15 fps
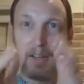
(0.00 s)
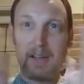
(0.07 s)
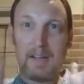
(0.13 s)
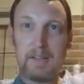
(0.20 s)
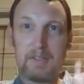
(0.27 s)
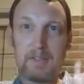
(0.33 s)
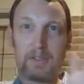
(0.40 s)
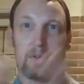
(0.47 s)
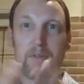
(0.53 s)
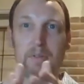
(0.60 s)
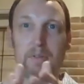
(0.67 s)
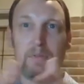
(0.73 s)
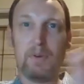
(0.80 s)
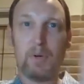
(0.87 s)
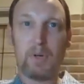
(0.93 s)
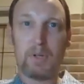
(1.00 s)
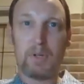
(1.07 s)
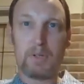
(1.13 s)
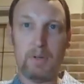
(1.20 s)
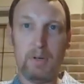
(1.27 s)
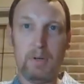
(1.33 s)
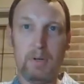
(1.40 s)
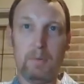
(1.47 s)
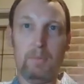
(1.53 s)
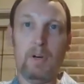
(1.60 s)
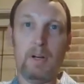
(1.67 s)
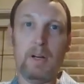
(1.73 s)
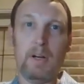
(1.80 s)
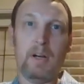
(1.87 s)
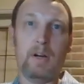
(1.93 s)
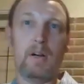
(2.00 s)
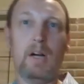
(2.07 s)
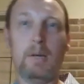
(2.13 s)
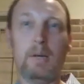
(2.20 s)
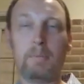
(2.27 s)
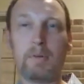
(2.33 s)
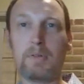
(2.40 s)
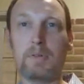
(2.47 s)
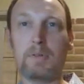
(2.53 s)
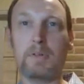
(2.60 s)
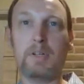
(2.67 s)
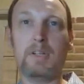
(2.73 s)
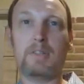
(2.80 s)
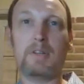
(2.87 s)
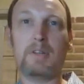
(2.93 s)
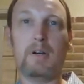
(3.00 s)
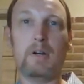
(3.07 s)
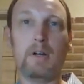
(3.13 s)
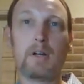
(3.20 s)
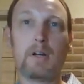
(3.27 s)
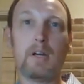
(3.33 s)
and start to focus on what our opportunities are.